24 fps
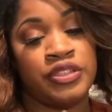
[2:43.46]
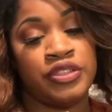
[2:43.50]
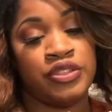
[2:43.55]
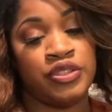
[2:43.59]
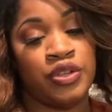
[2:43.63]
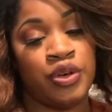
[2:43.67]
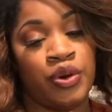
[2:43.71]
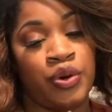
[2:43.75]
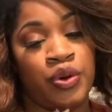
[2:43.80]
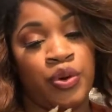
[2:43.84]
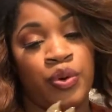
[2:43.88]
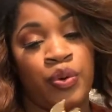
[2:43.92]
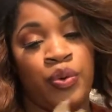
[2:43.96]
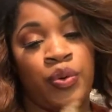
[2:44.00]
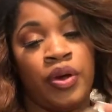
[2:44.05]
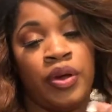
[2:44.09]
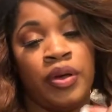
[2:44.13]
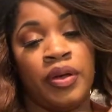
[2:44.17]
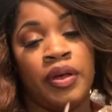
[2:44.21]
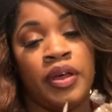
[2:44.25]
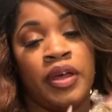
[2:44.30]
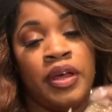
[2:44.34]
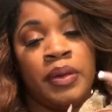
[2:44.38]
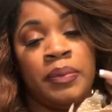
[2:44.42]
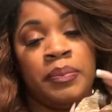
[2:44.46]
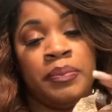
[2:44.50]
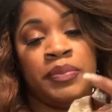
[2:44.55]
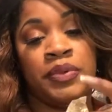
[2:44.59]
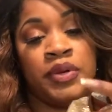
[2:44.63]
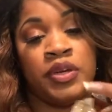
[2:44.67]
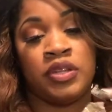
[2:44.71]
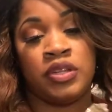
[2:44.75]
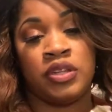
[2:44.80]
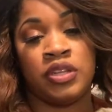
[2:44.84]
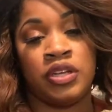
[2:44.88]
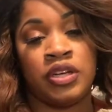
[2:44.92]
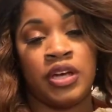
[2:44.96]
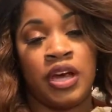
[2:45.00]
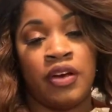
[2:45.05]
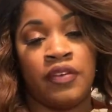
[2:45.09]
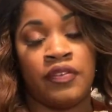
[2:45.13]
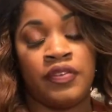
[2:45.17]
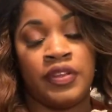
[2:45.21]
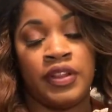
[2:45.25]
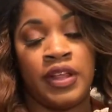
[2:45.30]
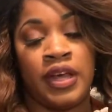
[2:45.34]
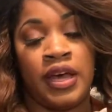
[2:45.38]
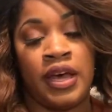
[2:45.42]
So be on the lookout
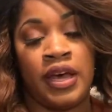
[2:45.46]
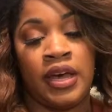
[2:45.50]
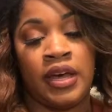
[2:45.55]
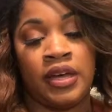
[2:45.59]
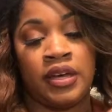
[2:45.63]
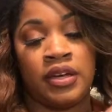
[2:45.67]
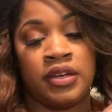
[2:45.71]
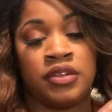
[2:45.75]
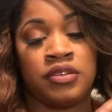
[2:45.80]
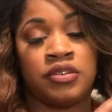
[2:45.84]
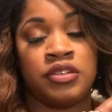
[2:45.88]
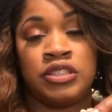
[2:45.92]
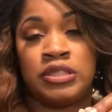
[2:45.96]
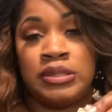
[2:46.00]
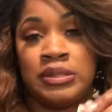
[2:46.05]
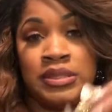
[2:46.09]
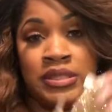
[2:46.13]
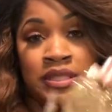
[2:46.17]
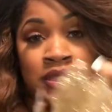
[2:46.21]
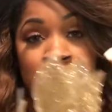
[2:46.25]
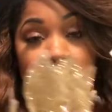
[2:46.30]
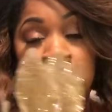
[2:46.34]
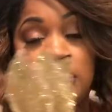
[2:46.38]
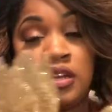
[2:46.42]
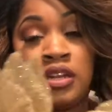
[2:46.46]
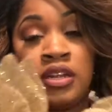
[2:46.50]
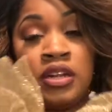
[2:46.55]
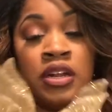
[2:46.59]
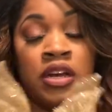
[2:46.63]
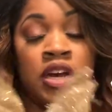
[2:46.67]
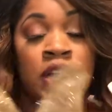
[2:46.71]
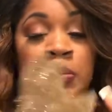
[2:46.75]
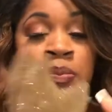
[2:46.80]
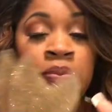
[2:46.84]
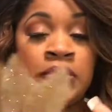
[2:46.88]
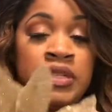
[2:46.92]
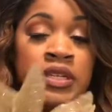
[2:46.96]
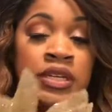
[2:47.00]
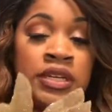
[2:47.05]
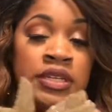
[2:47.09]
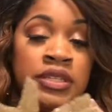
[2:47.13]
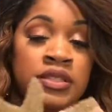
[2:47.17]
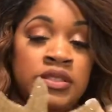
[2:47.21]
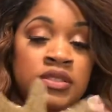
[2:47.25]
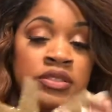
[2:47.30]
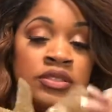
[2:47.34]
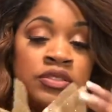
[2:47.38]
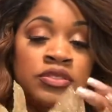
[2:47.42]
for that. Christmas is in a couple of
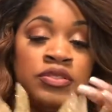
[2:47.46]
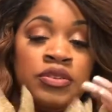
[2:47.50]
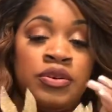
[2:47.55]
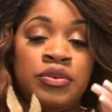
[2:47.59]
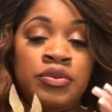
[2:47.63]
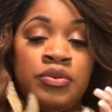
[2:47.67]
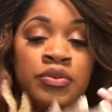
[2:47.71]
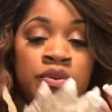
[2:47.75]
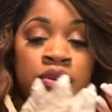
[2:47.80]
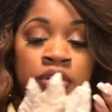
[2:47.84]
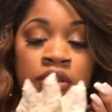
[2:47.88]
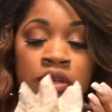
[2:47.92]
days. So